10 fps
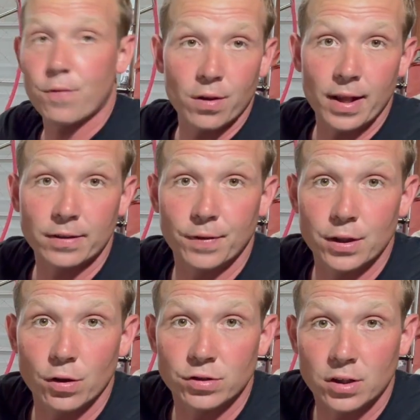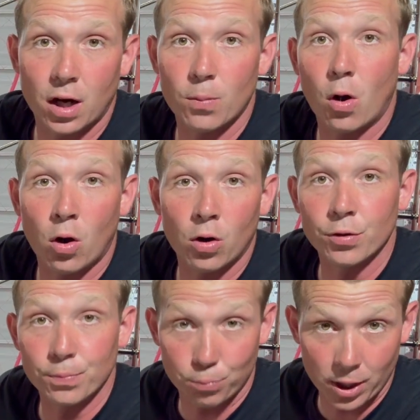the next videos to come on
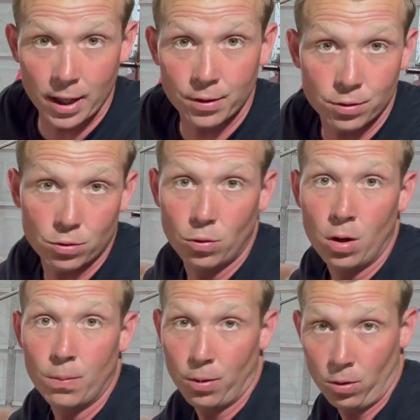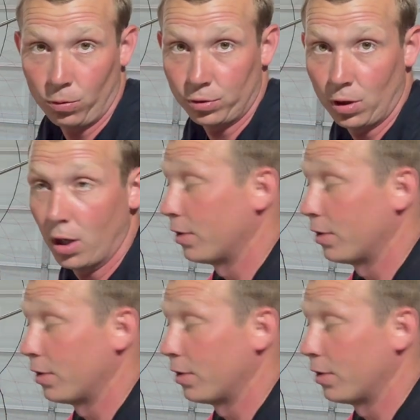the brand new Pulsar.